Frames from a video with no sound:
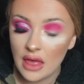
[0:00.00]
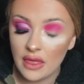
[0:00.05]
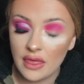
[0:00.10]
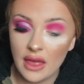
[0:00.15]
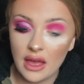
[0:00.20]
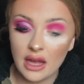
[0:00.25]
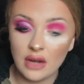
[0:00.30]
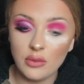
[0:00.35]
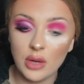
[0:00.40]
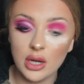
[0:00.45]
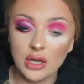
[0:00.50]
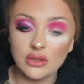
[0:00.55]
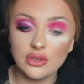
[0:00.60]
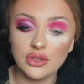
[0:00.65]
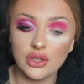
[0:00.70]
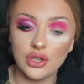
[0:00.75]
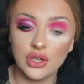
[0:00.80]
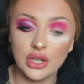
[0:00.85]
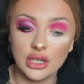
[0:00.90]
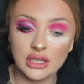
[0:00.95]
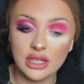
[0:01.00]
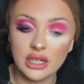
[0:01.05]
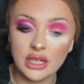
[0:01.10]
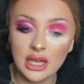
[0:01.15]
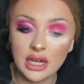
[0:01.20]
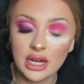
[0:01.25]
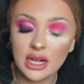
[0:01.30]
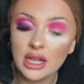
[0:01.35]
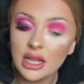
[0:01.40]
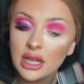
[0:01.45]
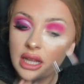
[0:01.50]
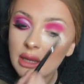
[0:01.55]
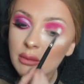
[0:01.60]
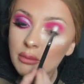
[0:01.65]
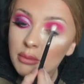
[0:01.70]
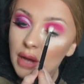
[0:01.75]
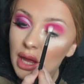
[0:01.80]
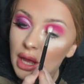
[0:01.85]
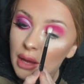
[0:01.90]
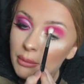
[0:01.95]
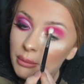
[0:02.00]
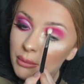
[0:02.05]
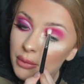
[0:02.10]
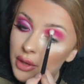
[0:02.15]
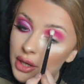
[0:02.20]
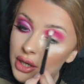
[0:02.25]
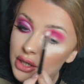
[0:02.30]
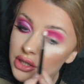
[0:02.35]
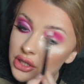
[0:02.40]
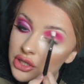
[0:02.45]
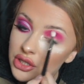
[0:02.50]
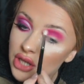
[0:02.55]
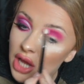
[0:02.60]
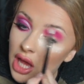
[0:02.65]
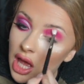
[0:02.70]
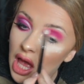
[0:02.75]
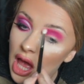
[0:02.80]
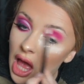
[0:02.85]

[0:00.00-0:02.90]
Then what I'll do is I'll get a clean blending brush